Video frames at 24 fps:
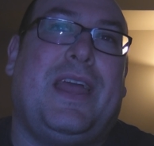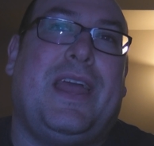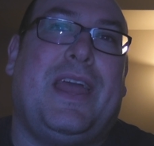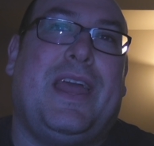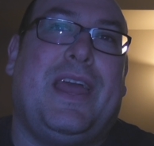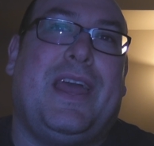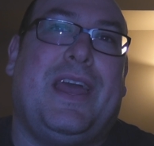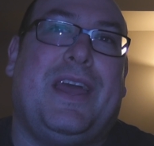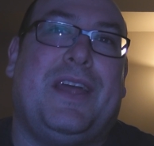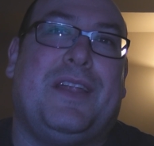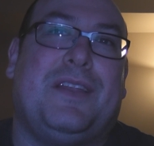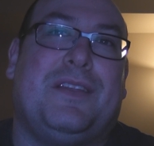
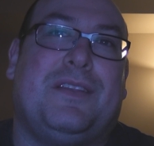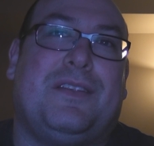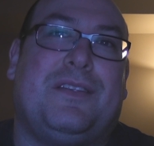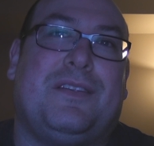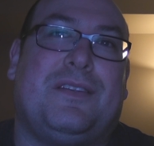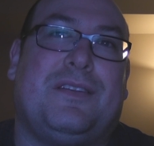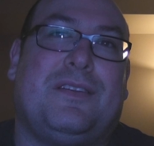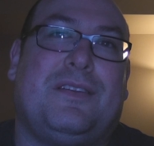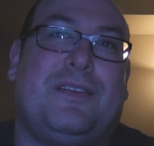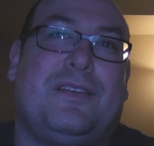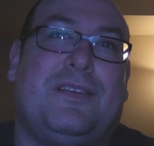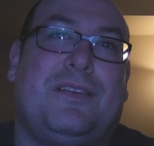
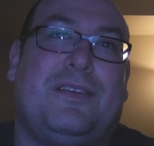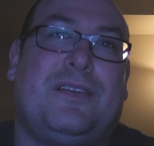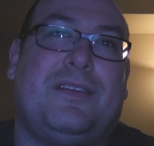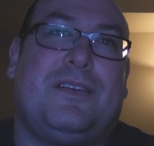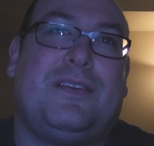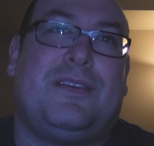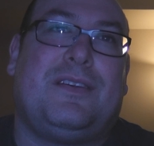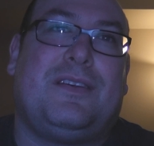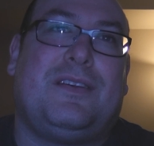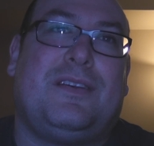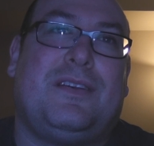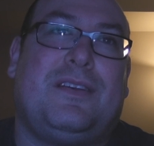and
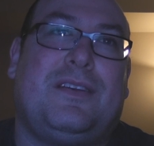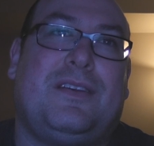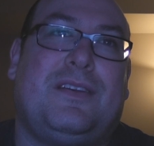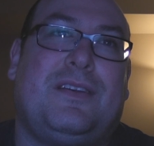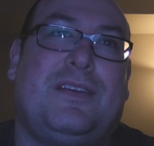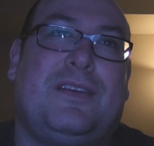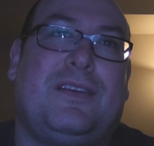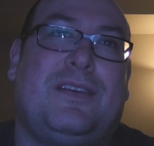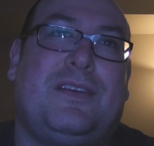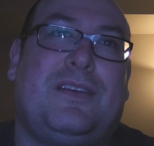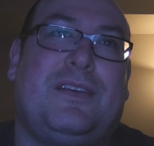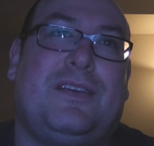
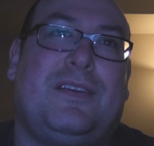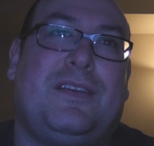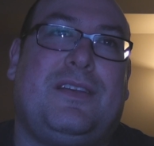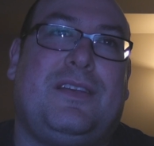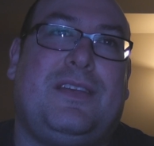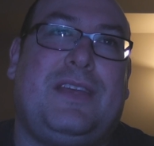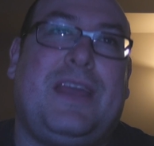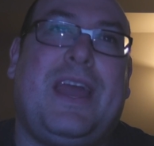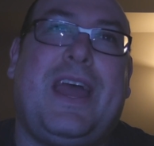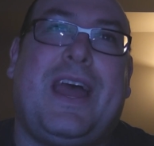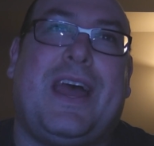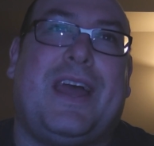
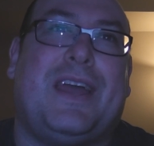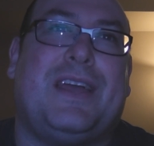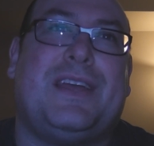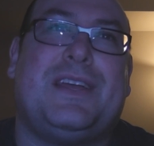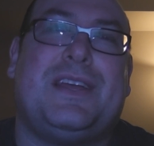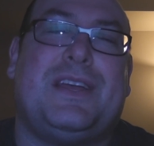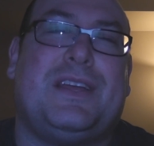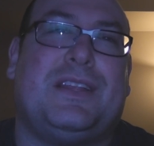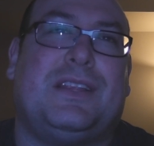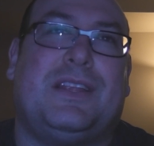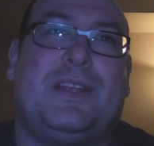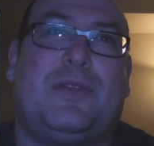yeah,
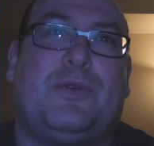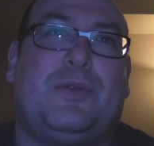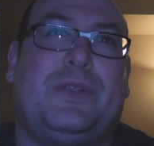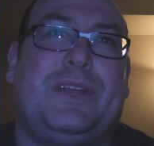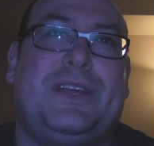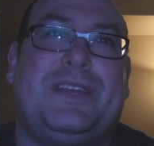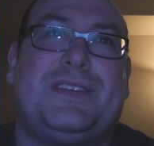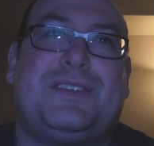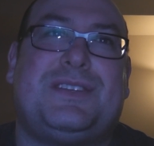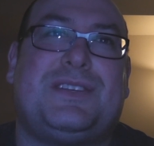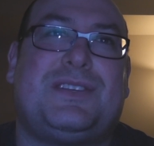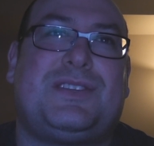it, it
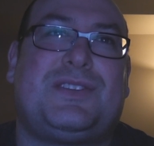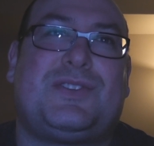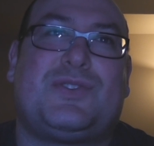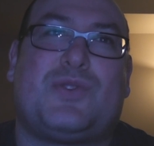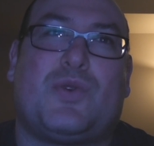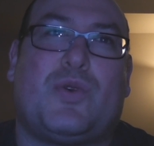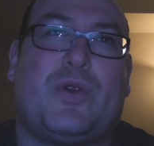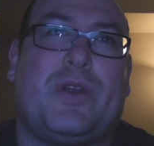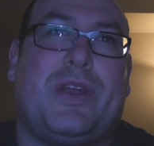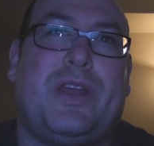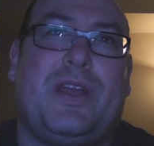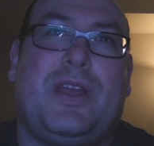literally is a
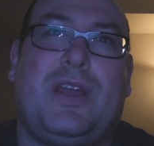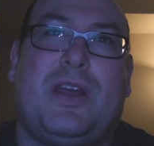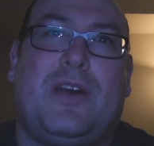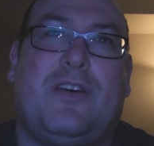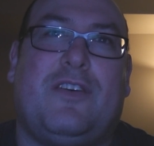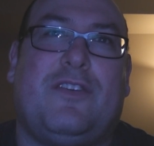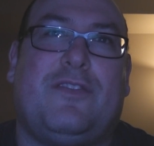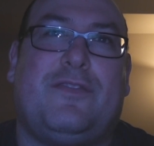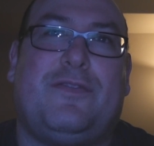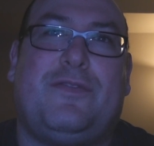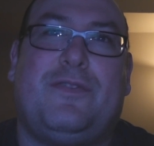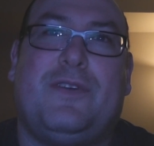story
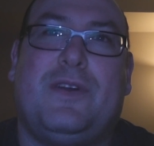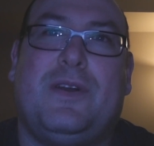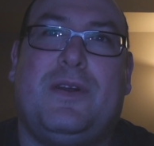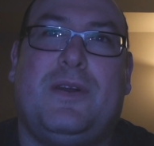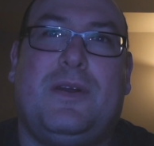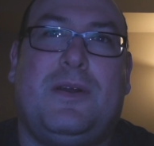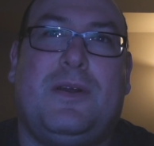of